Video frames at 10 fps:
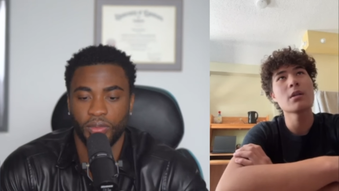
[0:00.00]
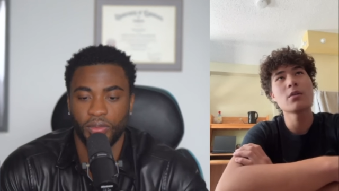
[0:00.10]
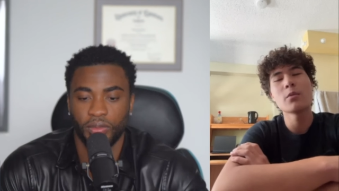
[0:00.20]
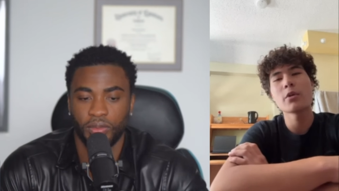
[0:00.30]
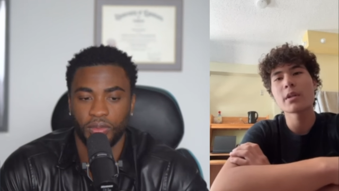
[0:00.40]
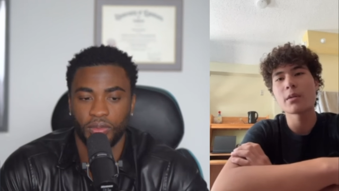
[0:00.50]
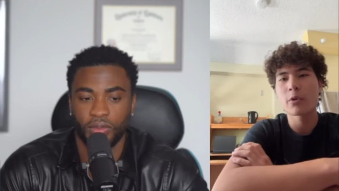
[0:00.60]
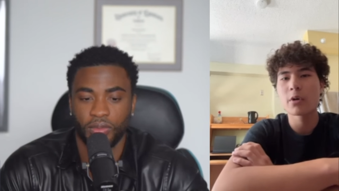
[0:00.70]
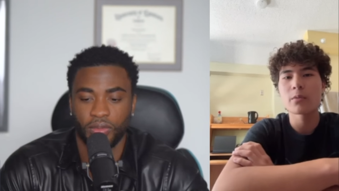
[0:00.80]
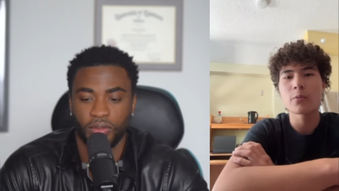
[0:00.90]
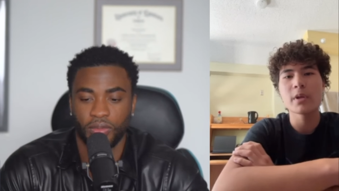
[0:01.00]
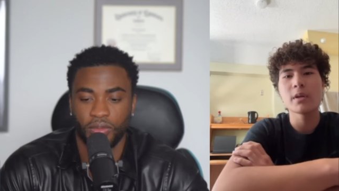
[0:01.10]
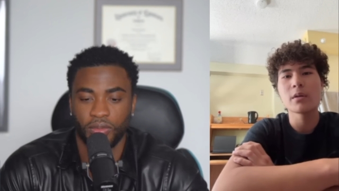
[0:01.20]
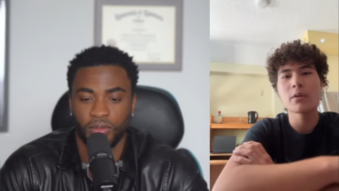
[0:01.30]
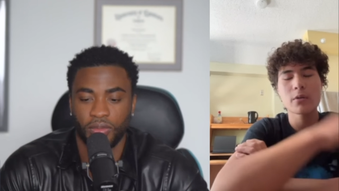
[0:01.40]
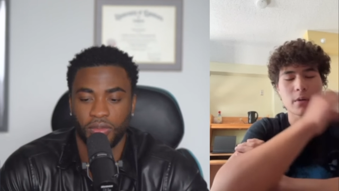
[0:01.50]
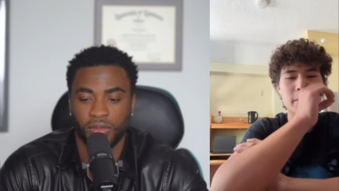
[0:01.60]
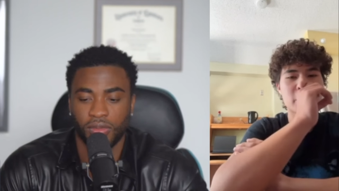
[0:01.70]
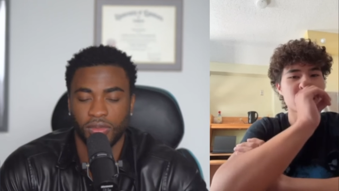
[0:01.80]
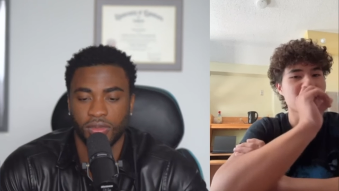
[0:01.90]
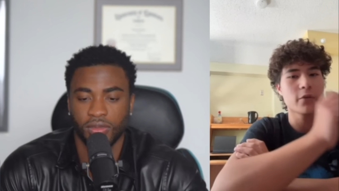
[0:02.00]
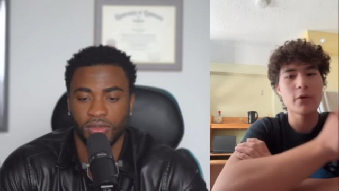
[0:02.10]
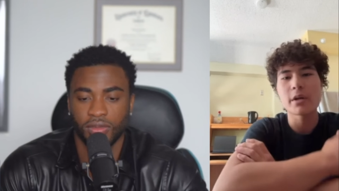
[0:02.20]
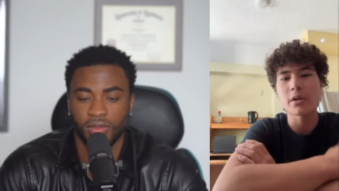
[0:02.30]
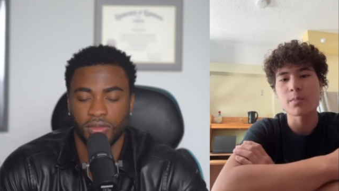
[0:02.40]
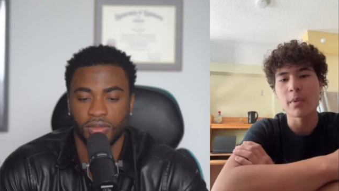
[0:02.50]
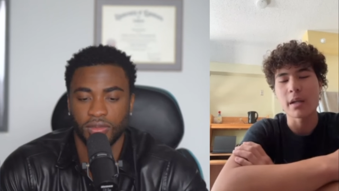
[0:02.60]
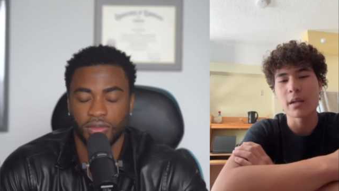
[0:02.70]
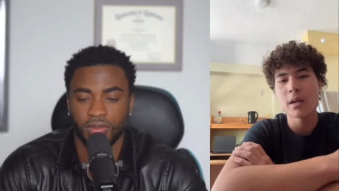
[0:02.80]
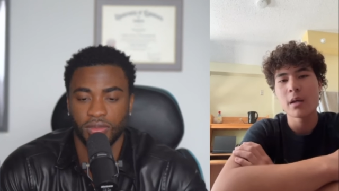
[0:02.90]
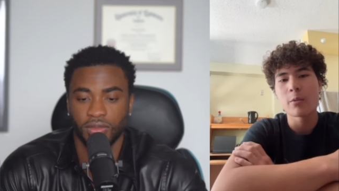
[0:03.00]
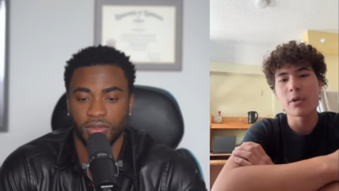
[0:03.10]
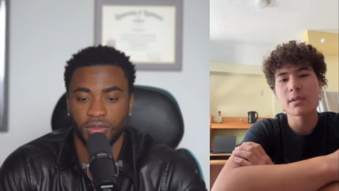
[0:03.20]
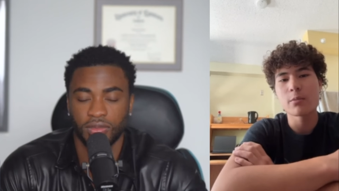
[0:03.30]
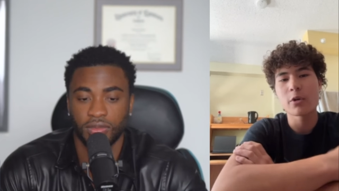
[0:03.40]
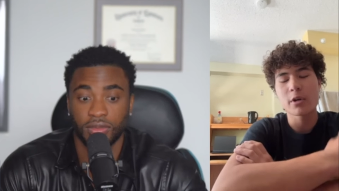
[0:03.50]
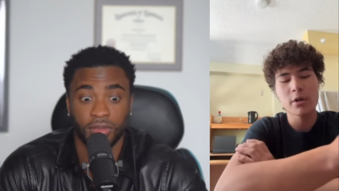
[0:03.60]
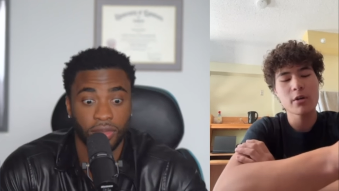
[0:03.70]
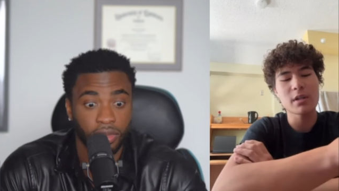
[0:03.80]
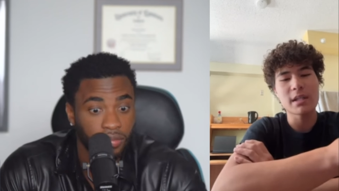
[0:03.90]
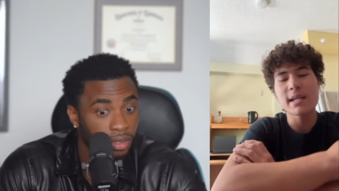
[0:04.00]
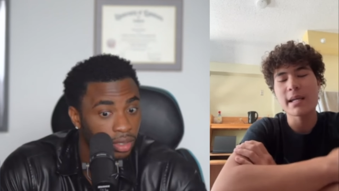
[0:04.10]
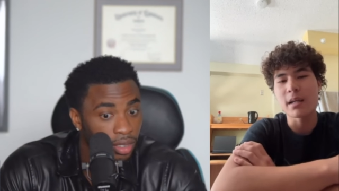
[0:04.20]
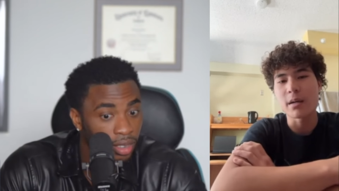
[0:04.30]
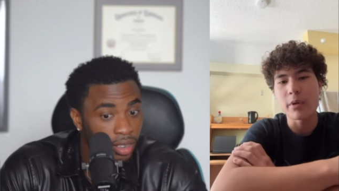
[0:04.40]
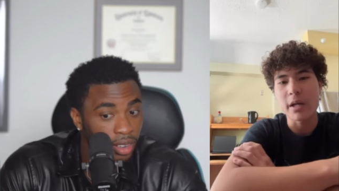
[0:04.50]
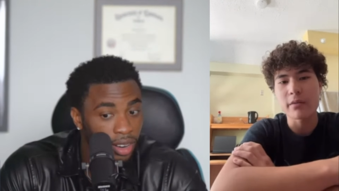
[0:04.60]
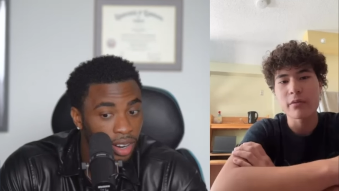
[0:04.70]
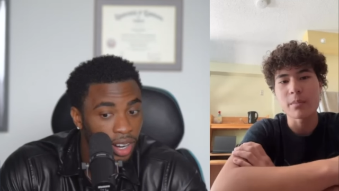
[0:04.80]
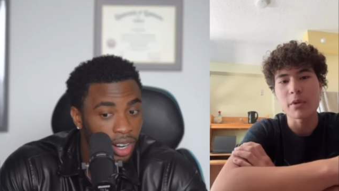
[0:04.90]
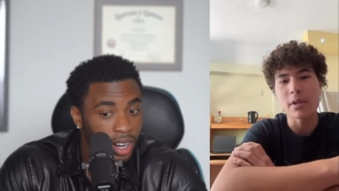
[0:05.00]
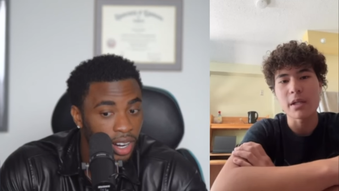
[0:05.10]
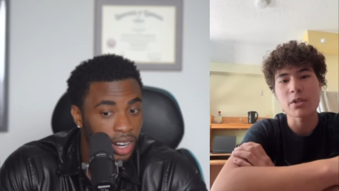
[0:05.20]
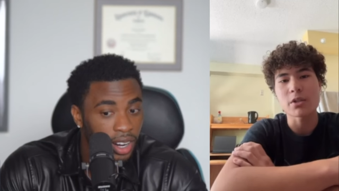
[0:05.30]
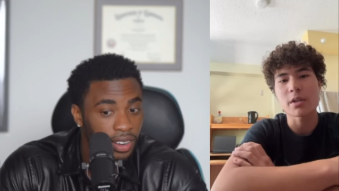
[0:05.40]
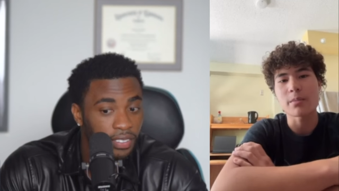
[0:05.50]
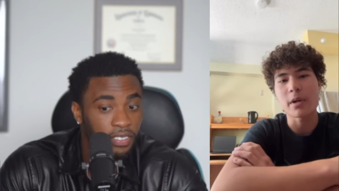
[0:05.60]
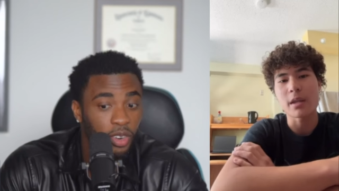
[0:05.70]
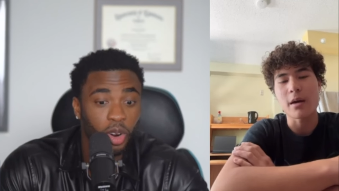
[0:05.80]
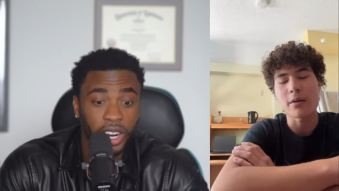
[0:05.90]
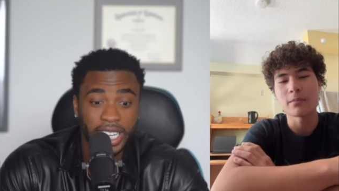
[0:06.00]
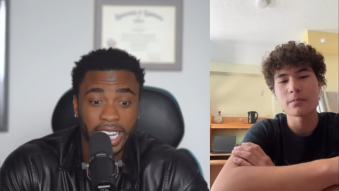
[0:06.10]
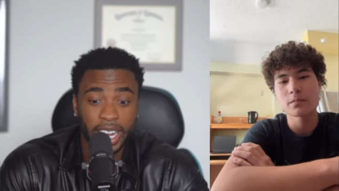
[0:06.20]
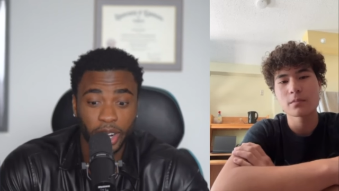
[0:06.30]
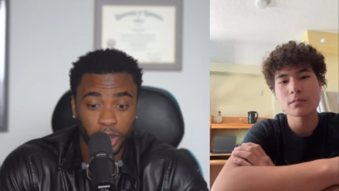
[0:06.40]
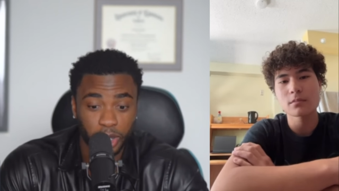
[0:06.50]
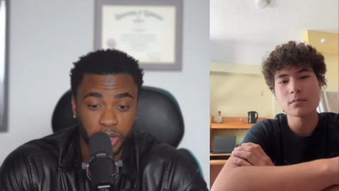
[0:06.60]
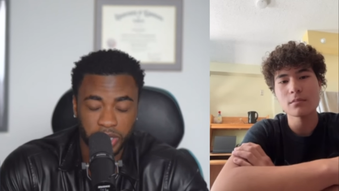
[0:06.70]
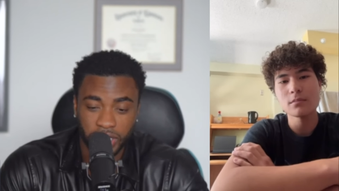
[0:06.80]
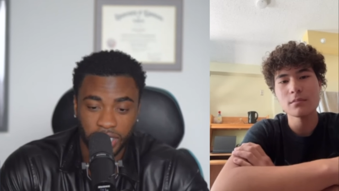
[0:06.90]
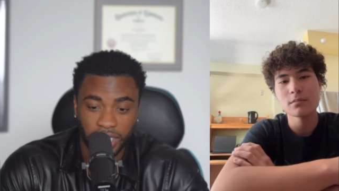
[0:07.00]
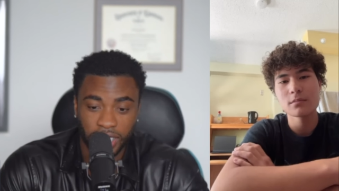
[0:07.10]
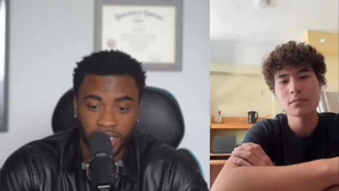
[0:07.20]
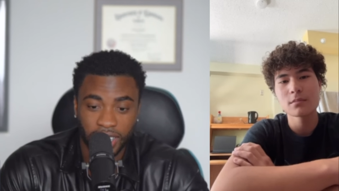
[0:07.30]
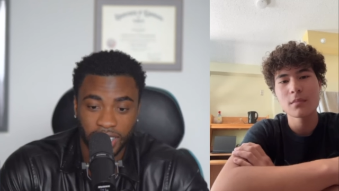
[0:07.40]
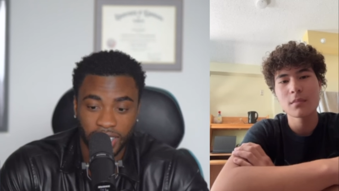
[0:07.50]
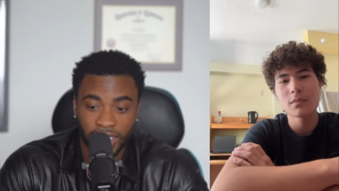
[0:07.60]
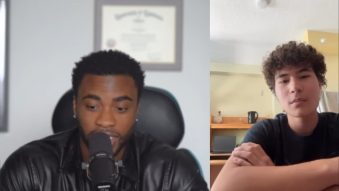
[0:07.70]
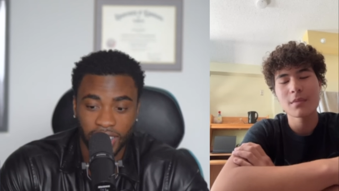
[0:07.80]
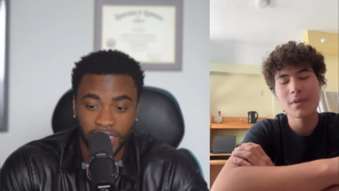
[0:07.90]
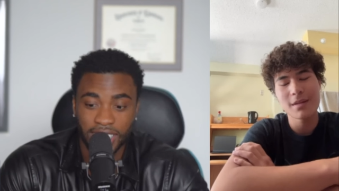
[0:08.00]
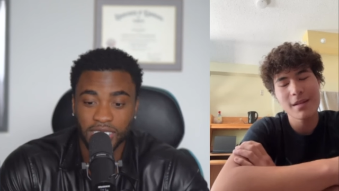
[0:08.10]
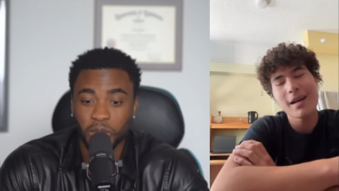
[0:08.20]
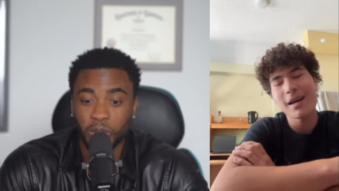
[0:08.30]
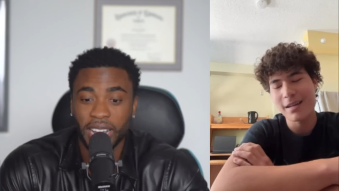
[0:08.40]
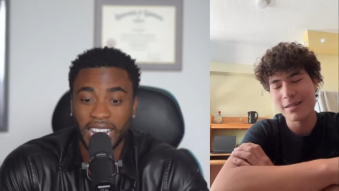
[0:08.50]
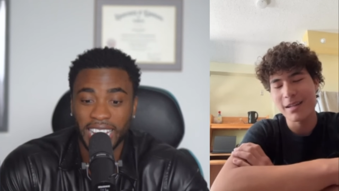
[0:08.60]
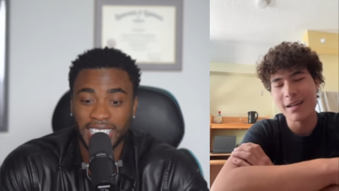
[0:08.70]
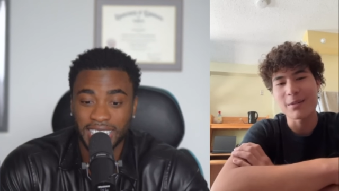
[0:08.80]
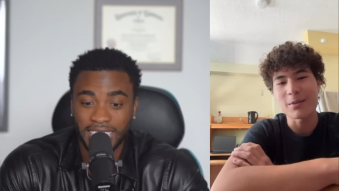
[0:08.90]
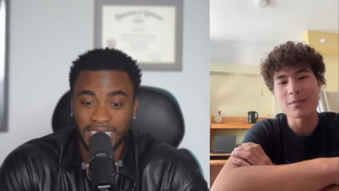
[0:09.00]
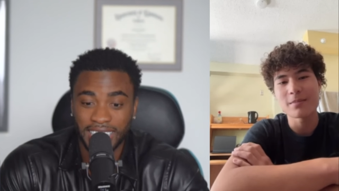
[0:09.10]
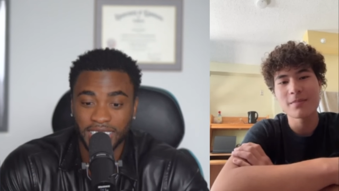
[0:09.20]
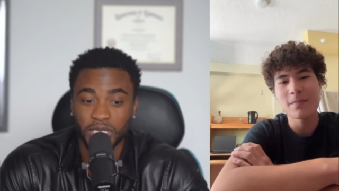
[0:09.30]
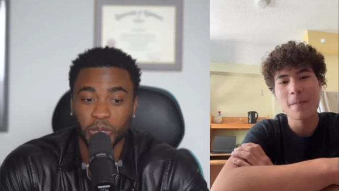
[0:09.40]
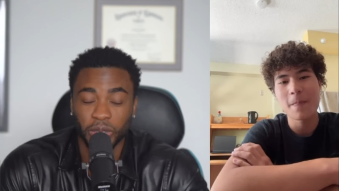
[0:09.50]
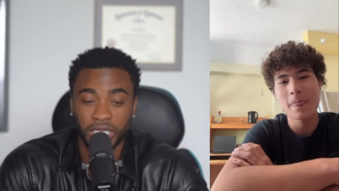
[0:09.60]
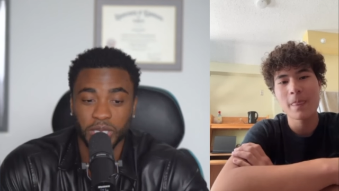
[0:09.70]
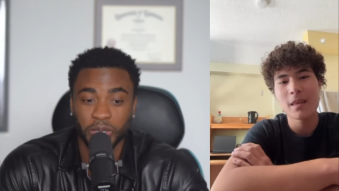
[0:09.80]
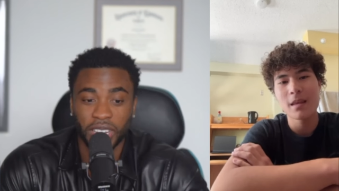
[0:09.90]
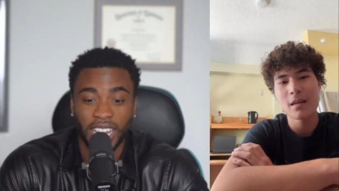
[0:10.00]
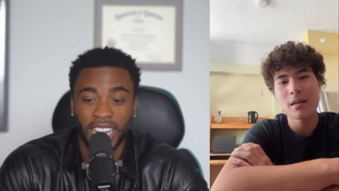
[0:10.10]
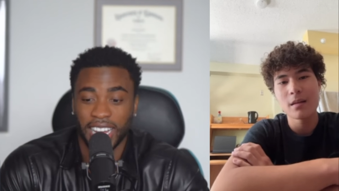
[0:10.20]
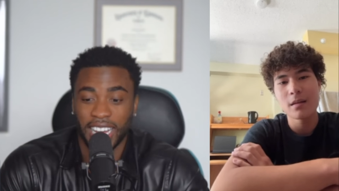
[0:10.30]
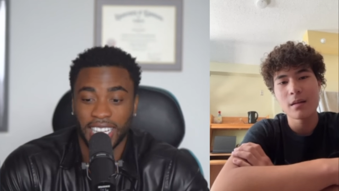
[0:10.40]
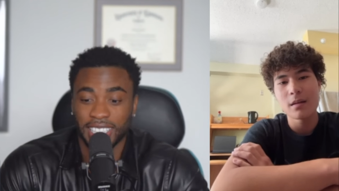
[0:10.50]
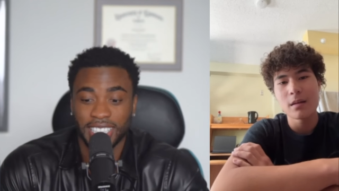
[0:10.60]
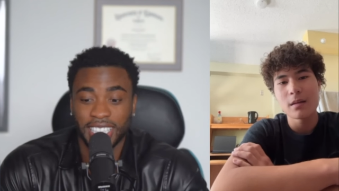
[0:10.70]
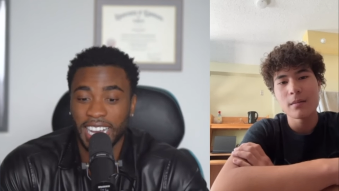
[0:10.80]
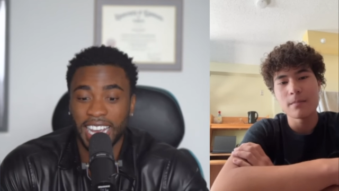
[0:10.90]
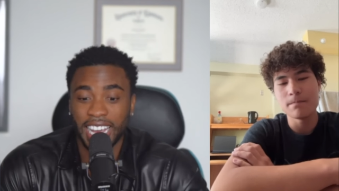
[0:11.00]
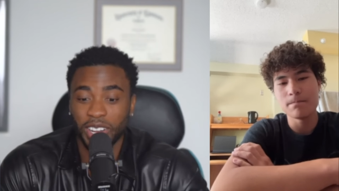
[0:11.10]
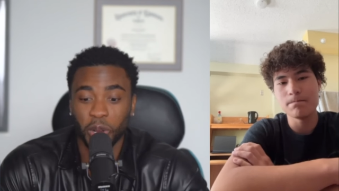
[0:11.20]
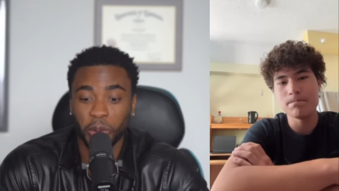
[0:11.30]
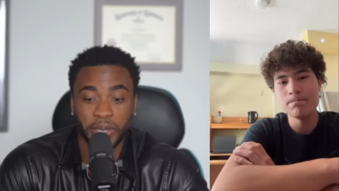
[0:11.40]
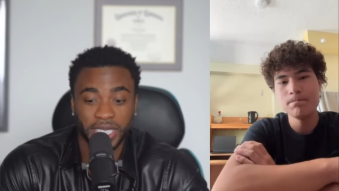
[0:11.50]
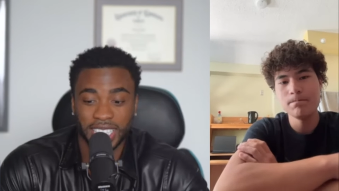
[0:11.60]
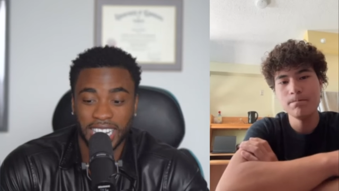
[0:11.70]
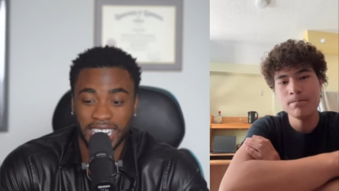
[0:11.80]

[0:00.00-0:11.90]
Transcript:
Speaker 1: a little more than we're we're approaching four years, but we're we're currently taking a break from the relationship. Four
Speaker 2: years since you yeah, were 18, you're 22, and she ain't gave you no pussy yet